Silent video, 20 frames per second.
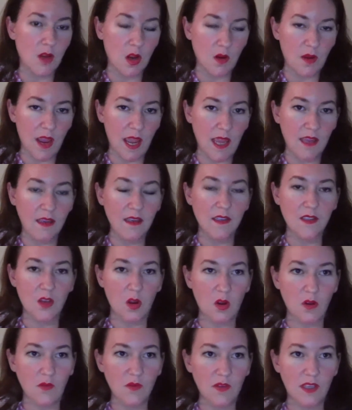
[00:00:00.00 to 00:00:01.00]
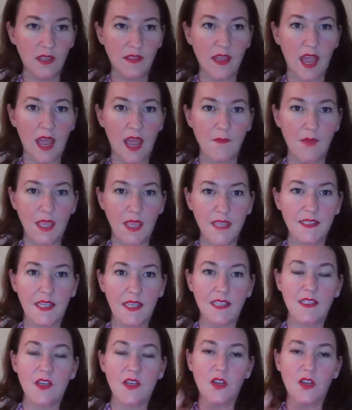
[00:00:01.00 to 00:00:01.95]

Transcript: Okay. So hopefully that makes sense.